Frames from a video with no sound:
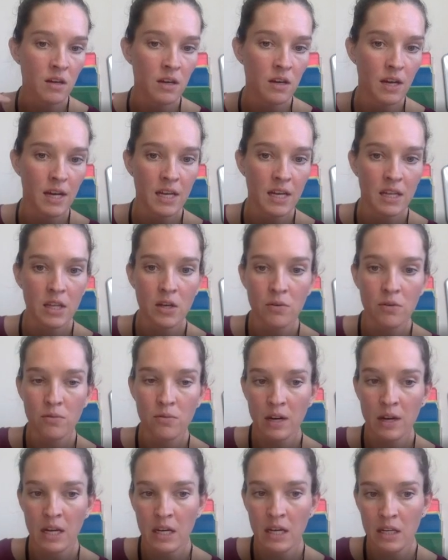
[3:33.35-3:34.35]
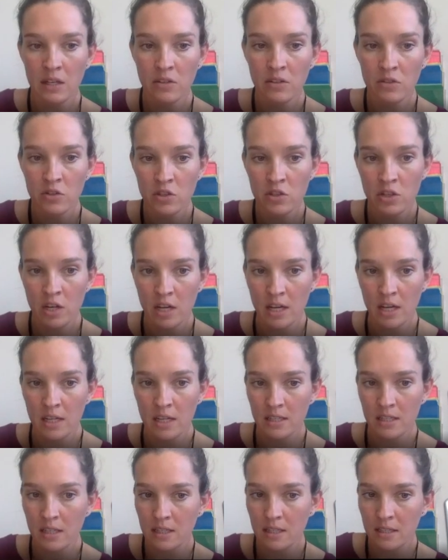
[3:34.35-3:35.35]
Okay, the range
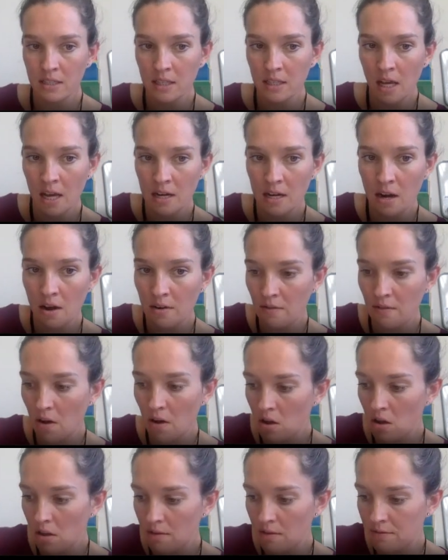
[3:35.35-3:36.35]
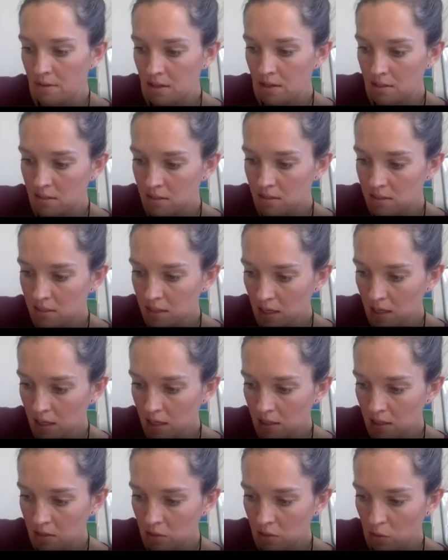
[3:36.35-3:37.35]
is the set of all of the
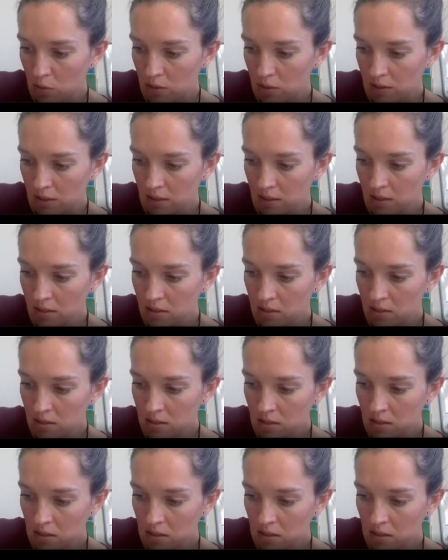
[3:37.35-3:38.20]
second coordinates,